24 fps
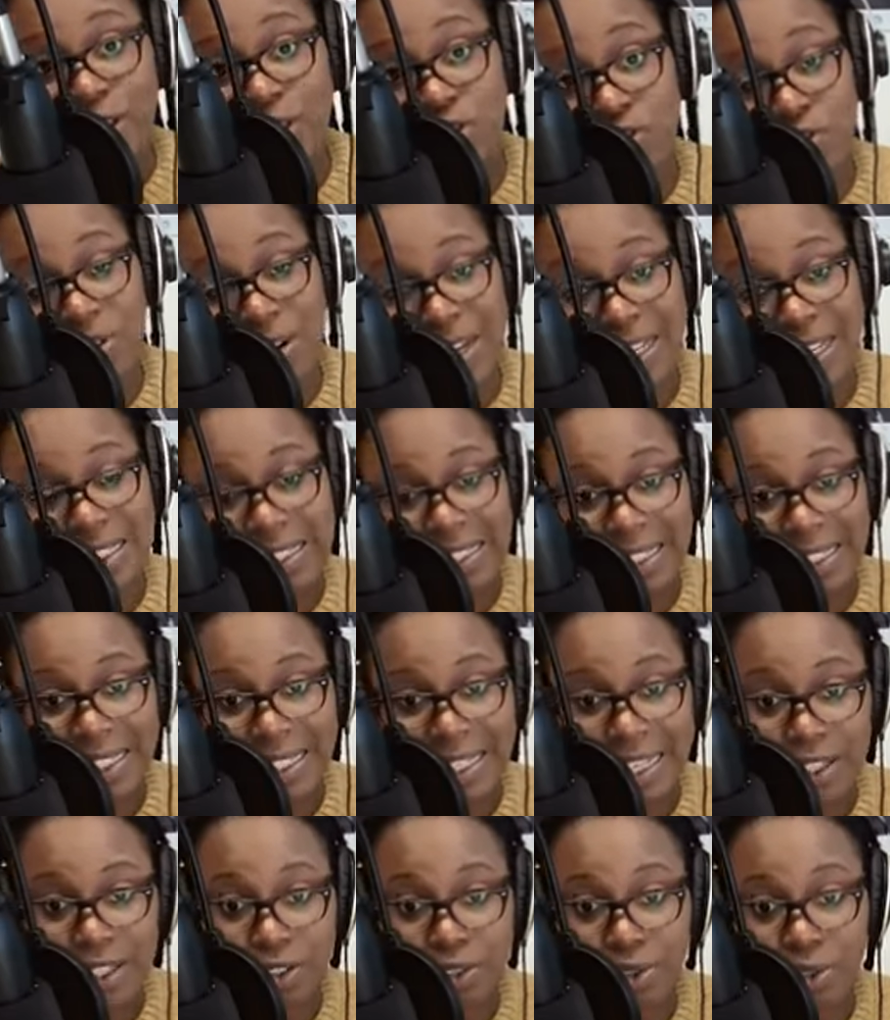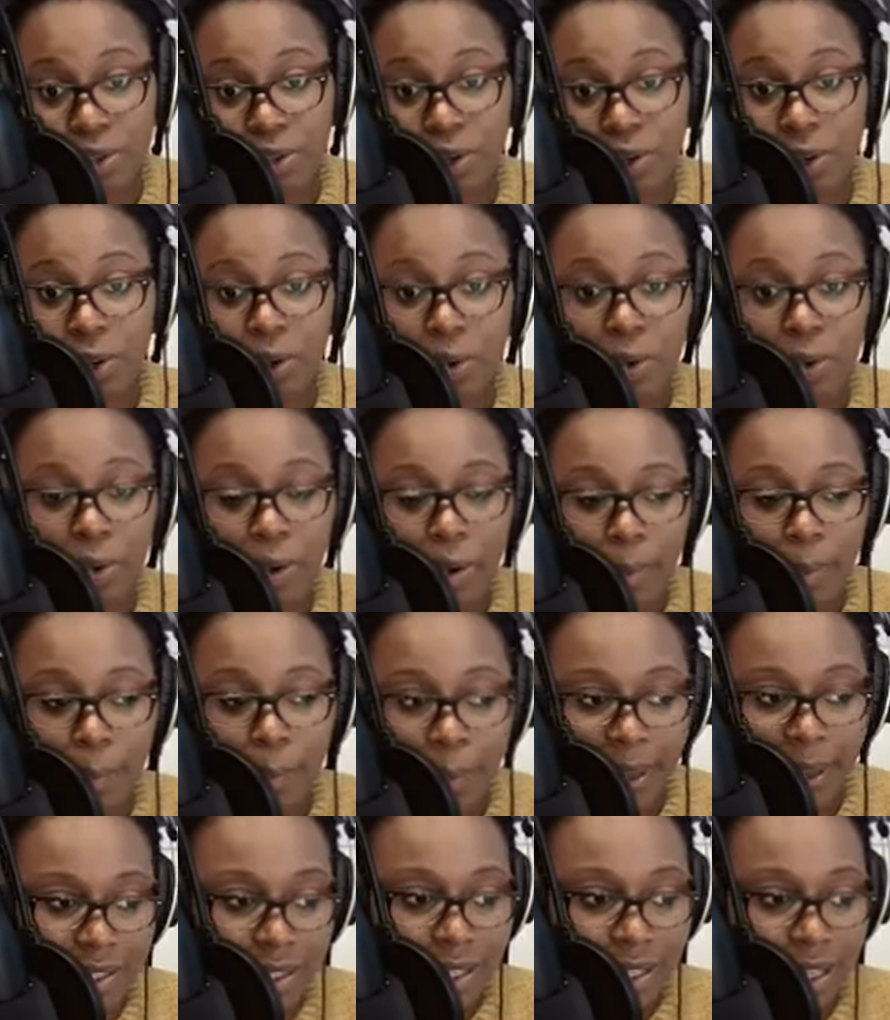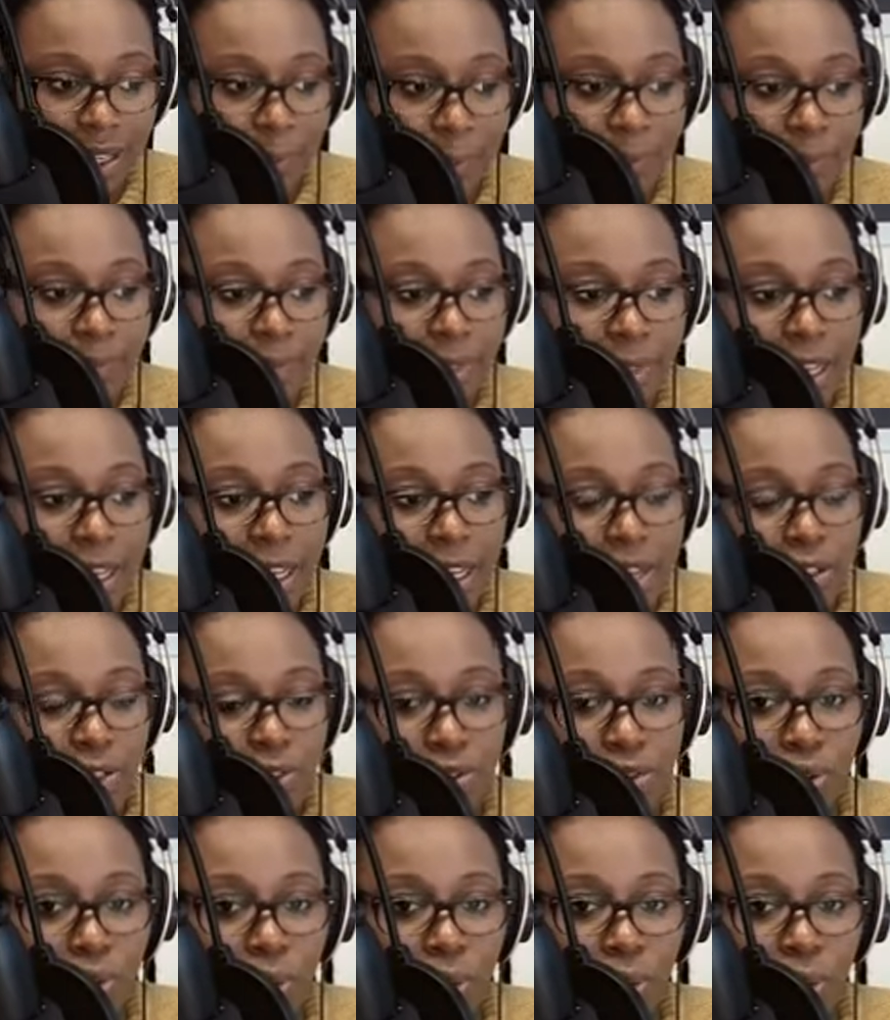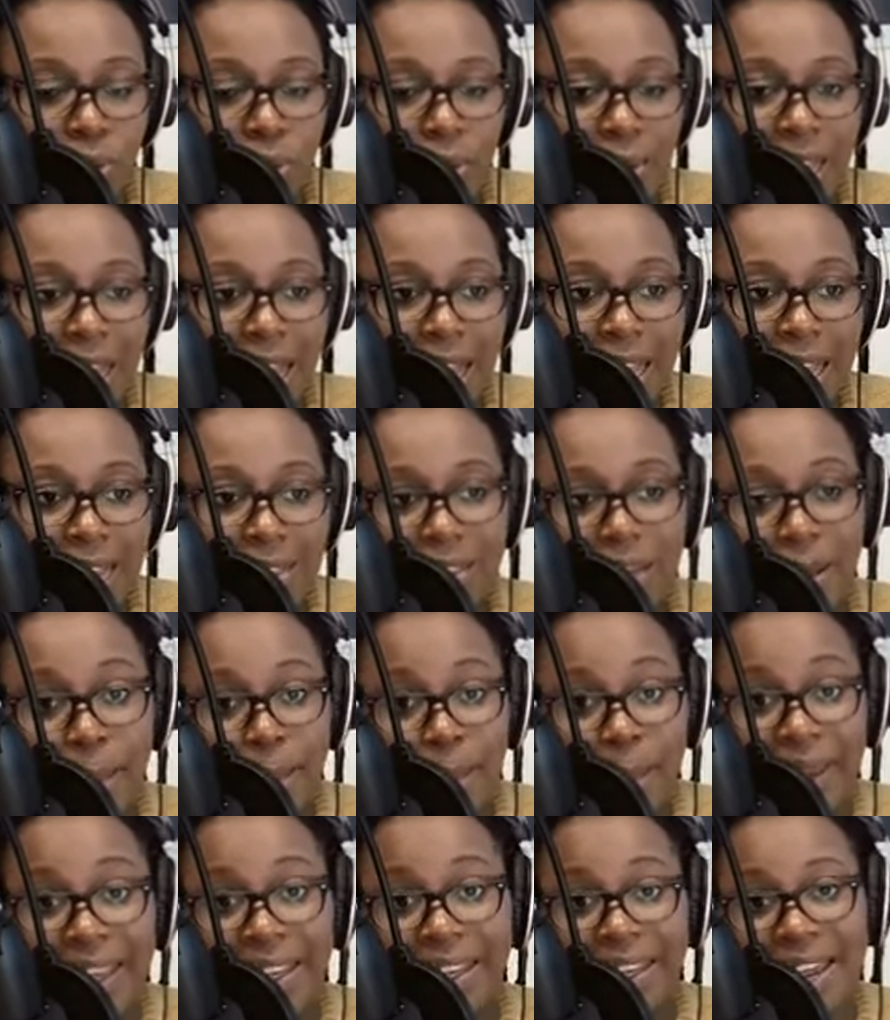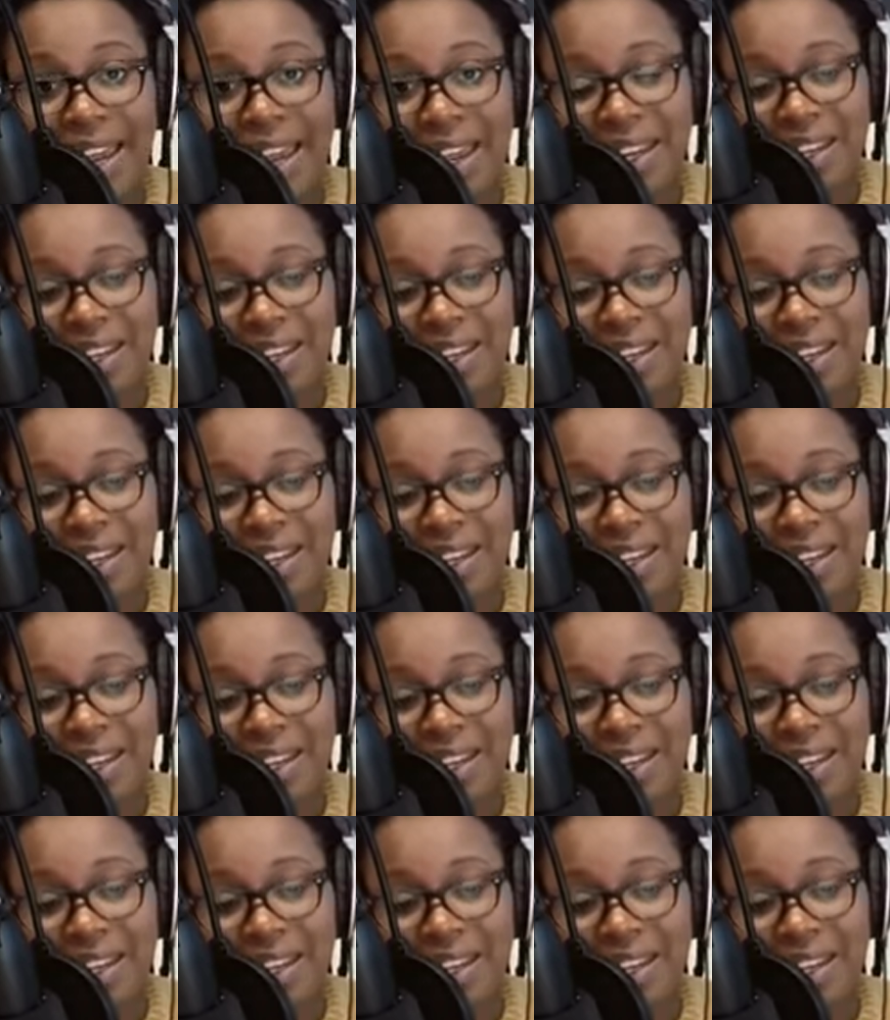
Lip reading: trying to get to know better. So you ask, ben jij